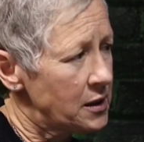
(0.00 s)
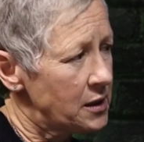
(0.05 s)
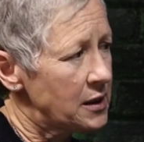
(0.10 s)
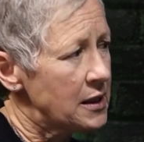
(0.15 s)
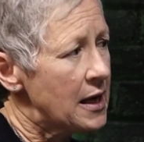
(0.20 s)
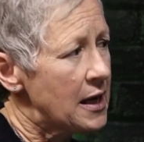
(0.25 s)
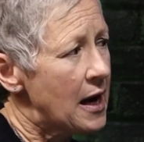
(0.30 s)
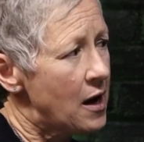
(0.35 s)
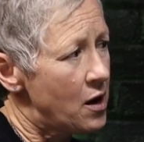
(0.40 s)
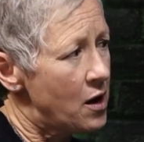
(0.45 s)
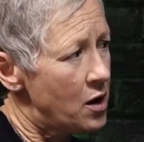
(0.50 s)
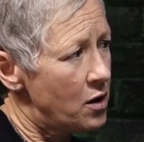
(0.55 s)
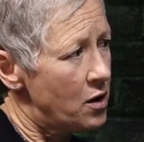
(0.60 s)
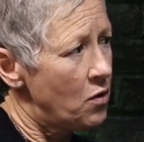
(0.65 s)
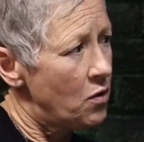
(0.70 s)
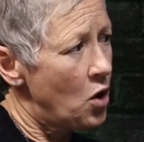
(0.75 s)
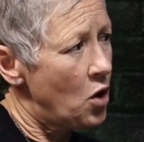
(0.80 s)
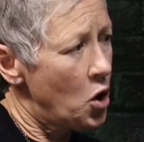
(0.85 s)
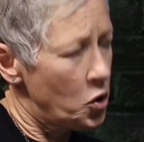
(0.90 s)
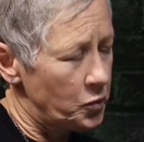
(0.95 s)
See
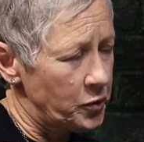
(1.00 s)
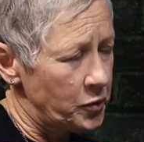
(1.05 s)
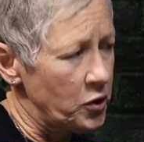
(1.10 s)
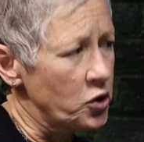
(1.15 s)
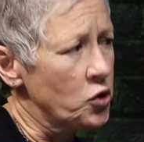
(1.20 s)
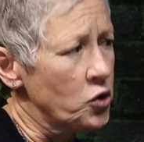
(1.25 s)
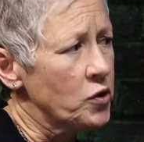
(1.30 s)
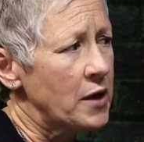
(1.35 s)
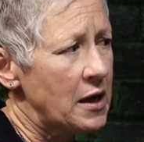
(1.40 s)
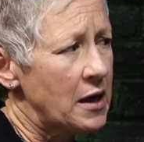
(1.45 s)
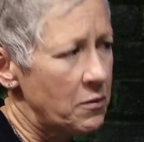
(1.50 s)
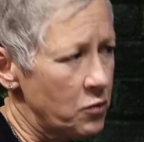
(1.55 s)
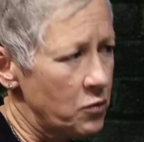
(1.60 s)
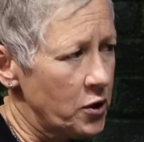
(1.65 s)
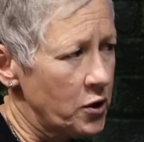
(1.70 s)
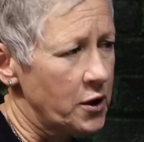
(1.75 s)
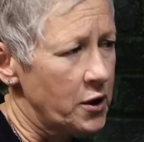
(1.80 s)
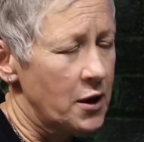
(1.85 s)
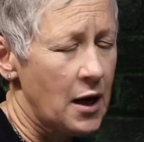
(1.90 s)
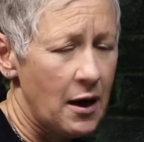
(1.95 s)
how homes in your
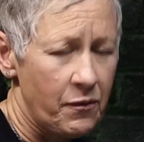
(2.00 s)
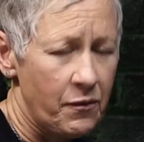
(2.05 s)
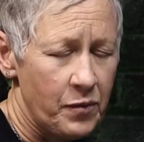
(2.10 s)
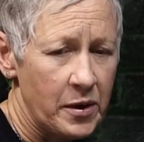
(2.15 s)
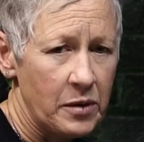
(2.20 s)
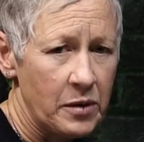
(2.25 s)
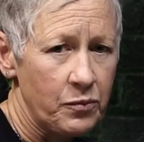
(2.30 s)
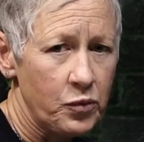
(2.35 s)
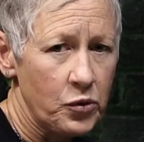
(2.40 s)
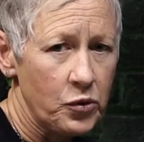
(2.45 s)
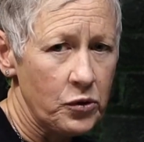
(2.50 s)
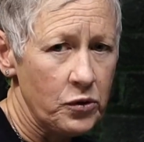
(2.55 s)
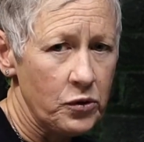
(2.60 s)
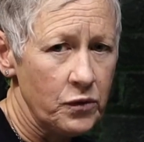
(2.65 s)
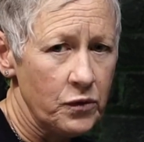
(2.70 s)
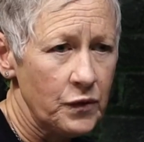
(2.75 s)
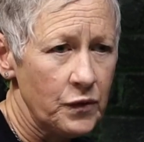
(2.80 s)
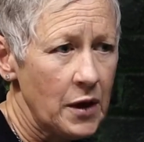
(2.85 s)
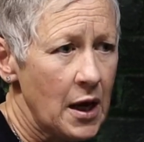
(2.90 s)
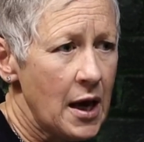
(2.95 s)
neighborhood have been
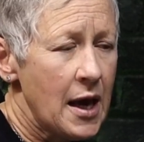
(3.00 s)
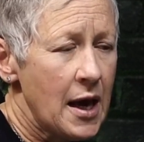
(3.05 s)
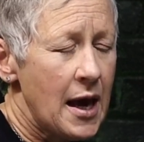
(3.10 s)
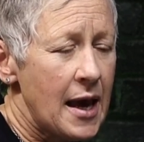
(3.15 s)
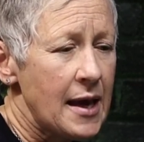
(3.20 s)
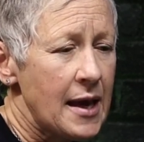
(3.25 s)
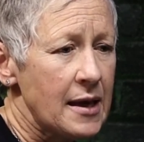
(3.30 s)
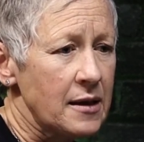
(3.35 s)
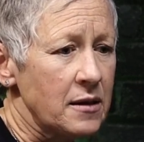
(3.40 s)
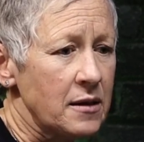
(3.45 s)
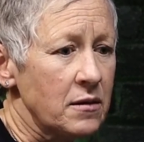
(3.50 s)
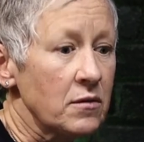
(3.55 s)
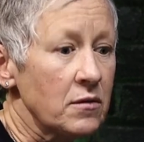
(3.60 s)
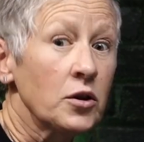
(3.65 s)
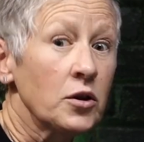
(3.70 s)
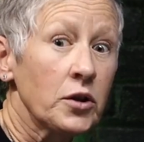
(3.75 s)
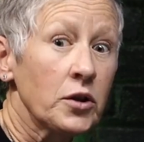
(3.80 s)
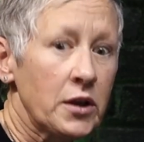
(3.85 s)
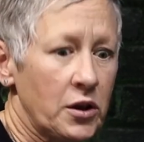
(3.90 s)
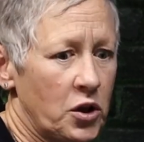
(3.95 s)
improved, and
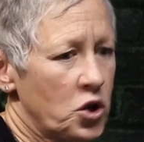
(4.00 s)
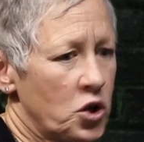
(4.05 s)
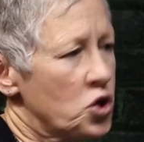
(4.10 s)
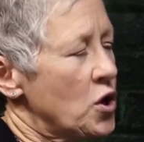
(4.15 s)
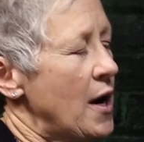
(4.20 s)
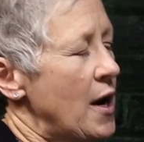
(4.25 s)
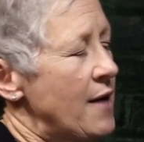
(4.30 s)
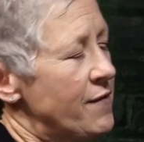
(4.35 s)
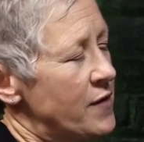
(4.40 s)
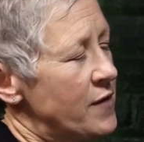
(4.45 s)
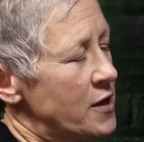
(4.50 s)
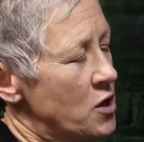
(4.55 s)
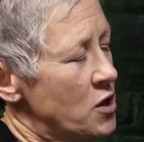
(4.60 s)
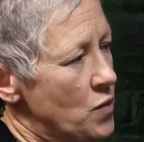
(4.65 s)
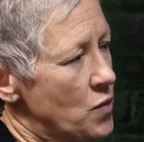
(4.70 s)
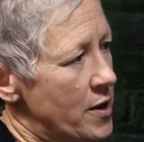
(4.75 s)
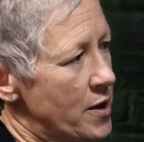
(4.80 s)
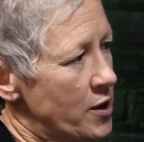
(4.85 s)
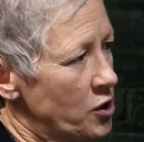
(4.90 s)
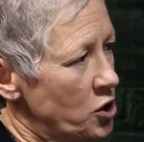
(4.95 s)
look at the traffic
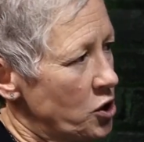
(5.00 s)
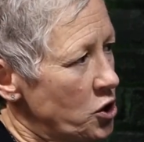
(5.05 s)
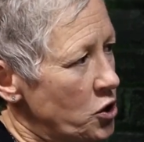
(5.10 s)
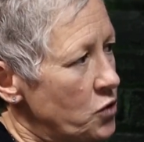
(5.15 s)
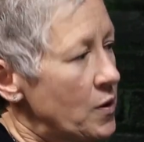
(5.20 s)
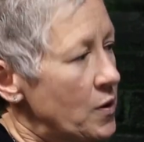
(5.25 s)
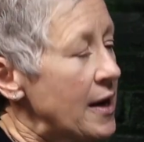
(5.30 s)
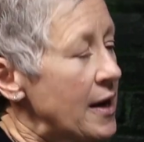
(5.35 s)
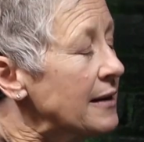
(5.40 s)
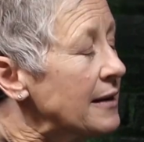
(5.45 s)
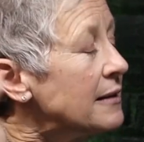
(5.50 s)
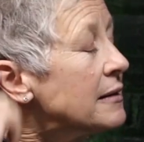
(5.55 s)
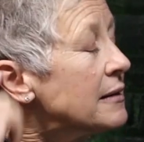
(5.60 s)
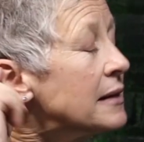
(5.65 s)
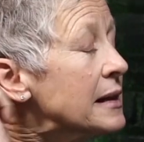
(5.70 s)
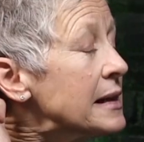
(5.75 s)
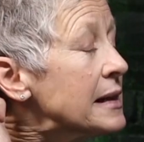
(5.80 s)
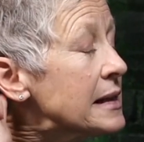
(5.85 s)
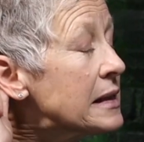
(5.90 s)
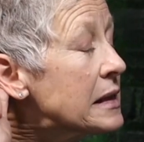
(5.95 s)
around you and
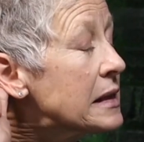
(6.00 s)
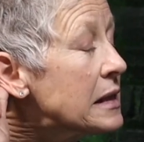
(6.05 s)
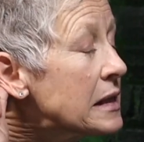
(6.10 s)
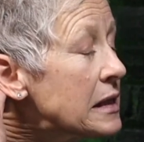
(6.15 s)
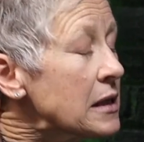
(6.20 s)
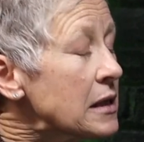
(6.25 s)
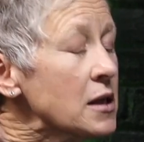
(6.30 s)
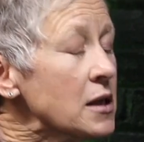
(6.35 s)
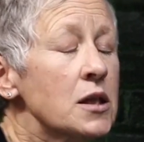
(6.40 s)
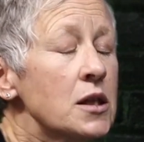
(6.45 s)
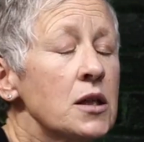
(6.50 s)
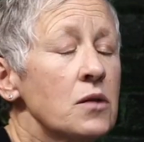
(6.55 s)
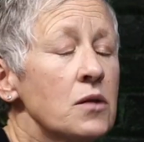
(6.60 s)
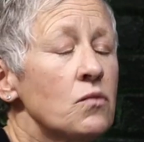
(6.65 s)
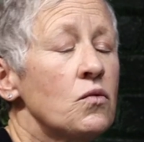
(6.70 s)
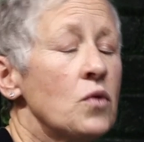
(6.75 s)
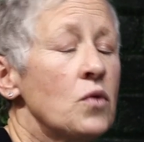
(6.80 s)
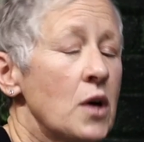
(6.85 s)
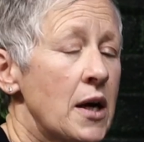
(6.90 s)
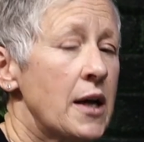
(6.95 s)
listen to
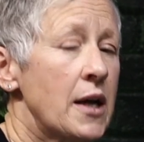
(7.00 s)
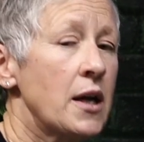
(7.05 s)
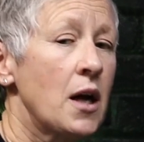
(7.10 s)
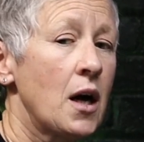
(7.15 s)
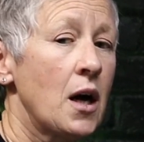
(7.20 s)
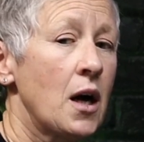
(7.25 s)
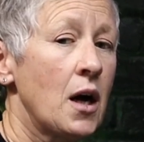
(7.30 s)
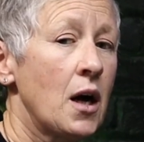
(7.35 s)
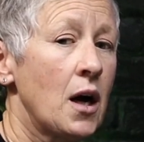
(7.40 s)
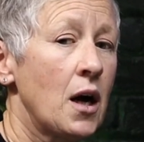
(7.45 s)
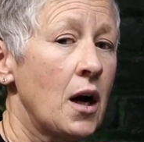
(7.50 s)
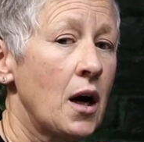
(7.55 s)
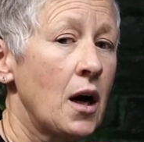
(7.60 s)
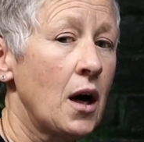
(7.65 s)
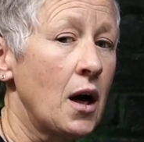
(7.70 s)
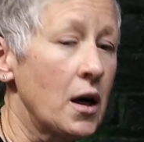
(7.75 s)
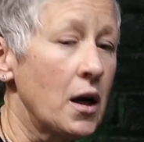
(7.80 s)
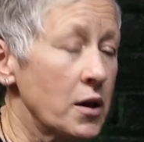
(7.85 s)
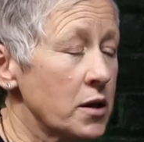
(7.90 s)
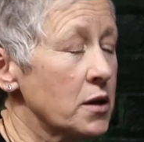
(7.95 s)
what
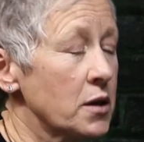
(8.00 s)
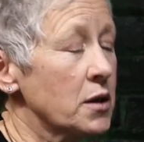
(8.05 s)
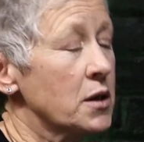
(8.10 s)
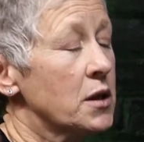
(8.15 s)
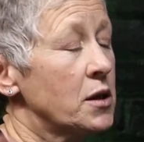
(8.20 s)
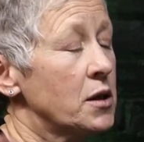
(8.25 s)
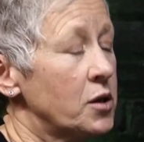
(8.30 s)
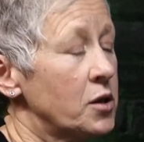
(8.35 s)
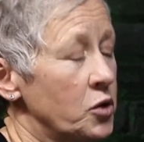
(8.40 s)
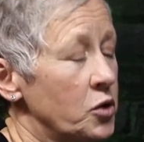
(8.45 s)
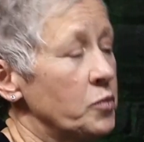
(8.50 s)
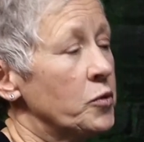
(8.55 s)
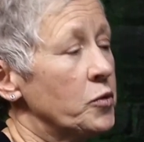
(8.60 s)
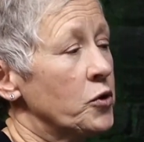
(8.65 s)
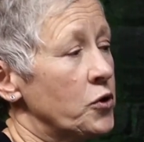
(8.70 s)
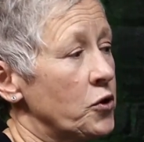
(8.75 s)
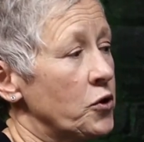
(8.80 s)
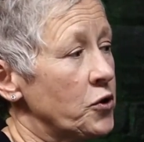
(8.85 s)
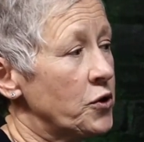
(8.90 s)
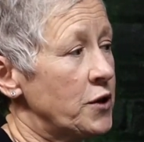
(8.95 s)
other
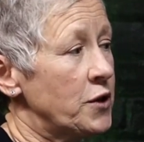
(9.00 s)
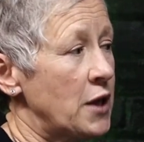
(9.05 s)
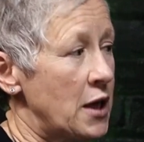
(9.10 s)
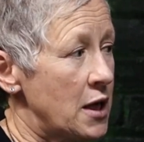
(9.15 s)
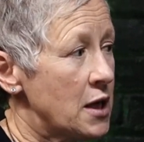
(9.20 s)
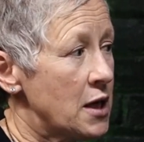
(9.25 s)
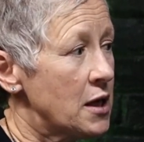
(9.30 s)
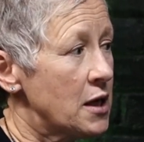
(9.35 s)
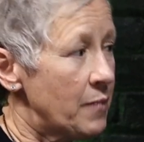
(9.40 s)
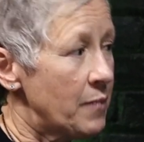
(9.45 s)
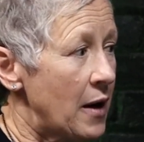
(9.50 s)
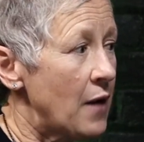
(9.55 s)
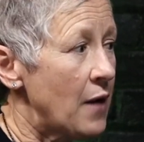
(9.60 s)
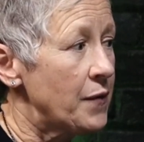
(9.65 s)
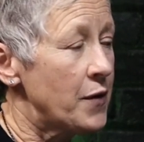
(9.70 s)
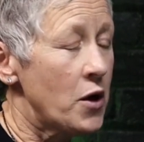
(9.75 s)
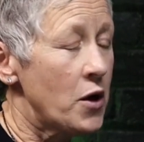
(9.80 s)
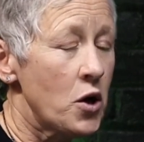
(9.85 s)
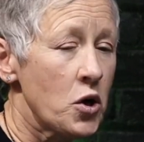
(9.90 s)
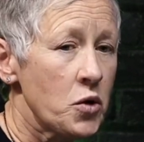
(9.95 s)
consumers are saying
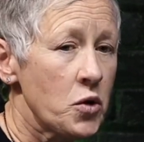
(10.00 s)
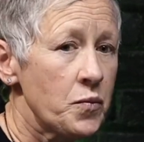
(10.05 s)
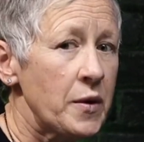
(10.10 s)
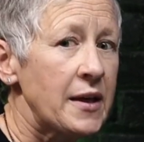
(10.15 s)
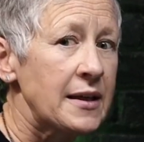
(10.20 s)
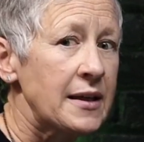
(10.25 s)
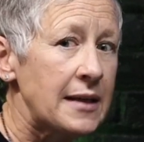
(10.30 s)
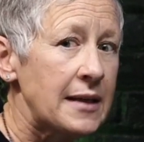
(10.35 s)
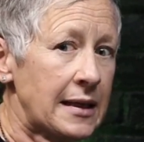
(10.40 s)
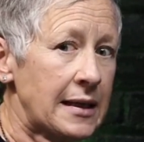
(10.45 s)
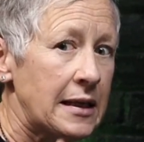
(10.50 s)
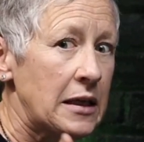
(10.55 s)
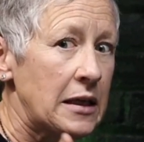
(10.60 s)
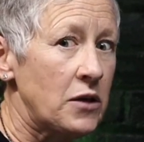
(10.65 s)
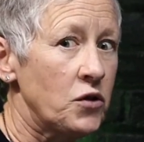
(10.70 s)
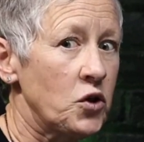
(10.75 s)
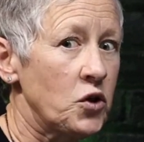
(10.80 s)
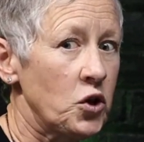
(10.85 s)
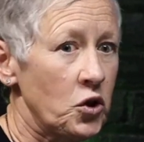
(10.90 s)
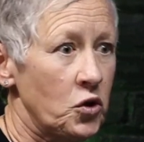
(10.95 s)
about the home, because it
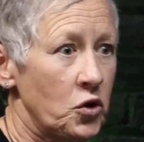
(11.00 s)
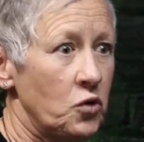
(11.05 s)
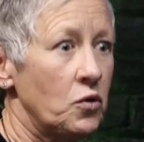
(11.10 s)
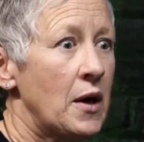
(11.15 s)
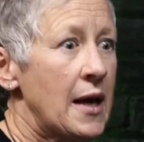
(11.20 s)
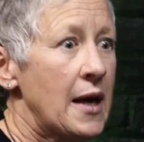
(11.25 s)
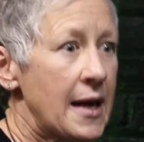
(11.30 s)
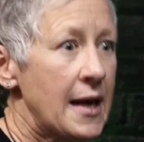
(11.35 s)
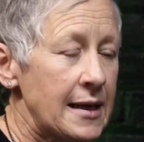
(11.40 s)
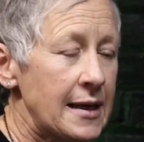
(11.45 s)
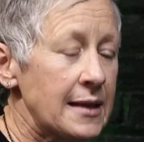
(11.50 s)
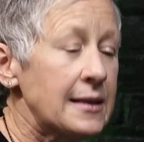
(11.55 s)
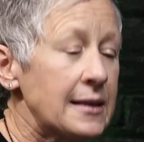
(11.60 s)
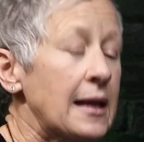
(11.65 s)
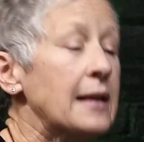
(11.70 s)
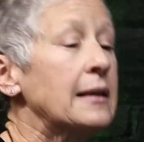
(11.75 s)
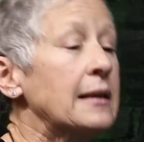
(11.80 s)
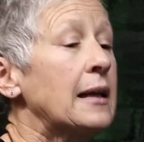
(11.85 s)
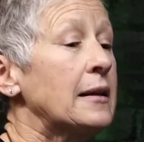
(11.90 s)
gives you an insight.